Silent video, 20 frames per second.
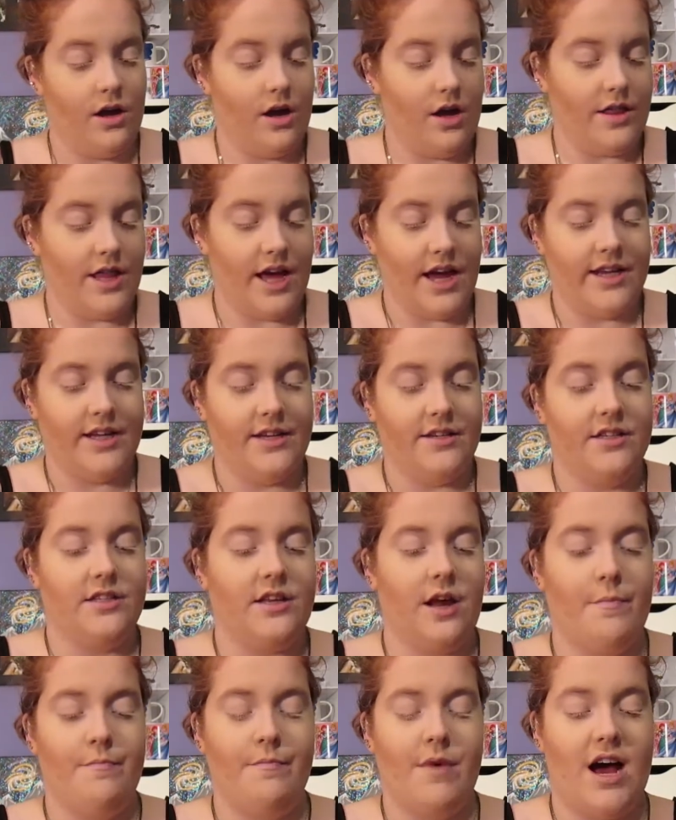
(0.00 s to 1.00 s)
that is
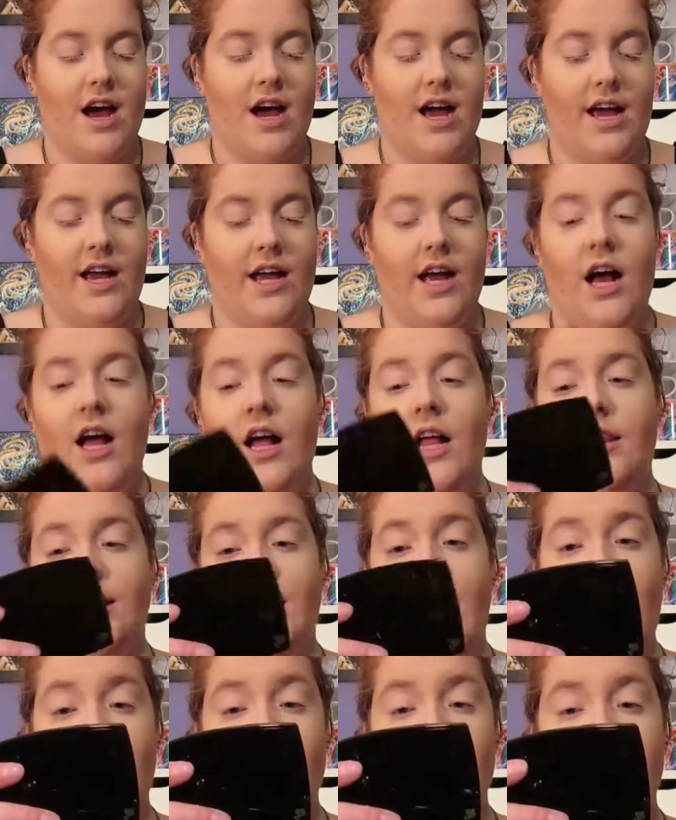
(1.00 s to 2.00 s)
my
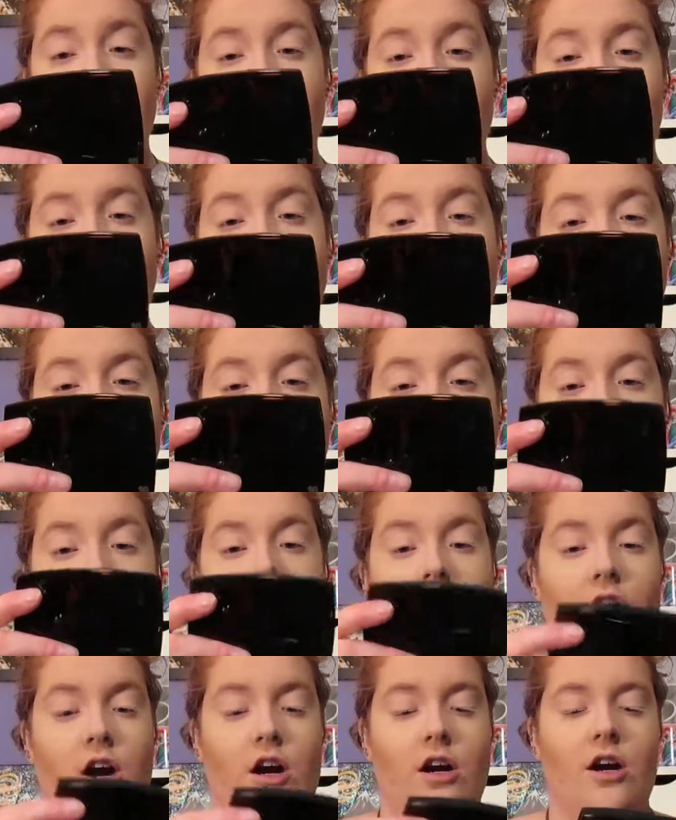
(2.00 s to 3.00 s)
Lancome
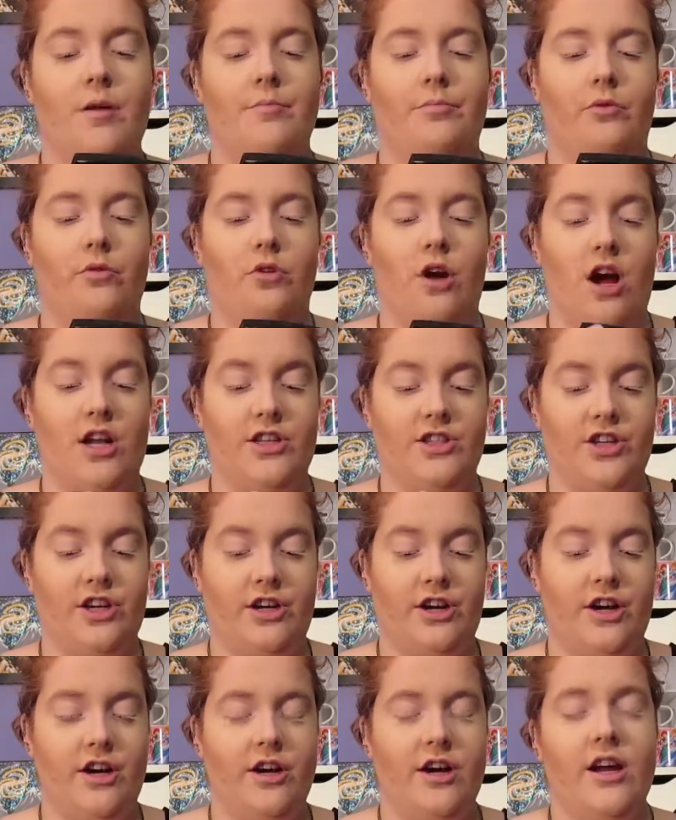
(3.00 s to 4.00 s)
Star
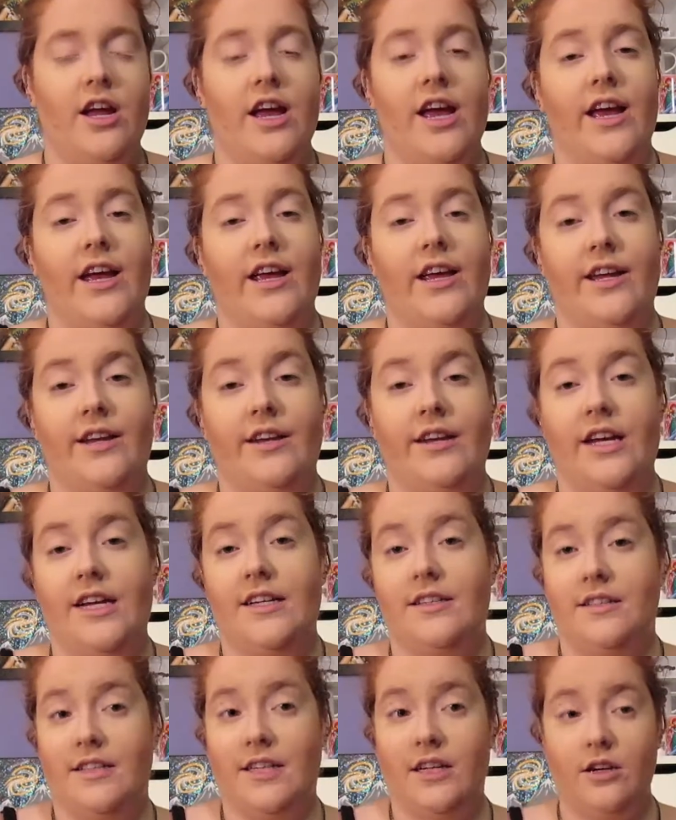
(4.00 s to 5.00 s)
Bronzer in
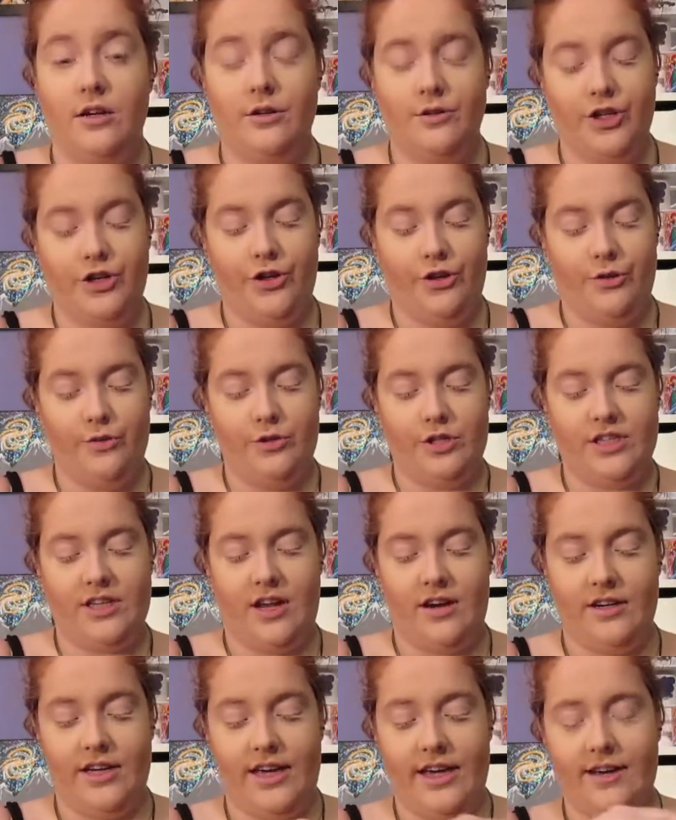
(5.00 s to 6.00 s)
02
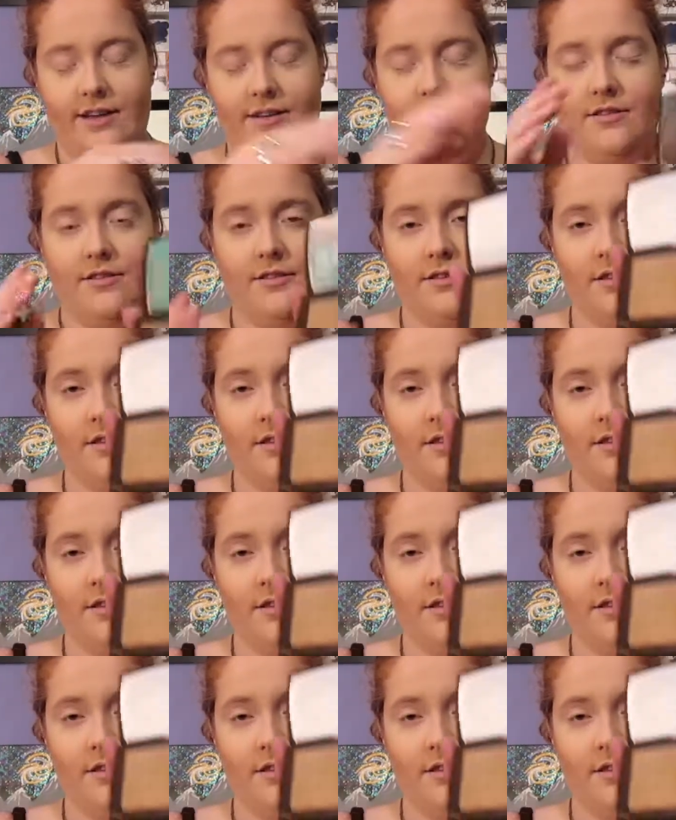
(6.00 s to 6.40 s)
Sunkiss.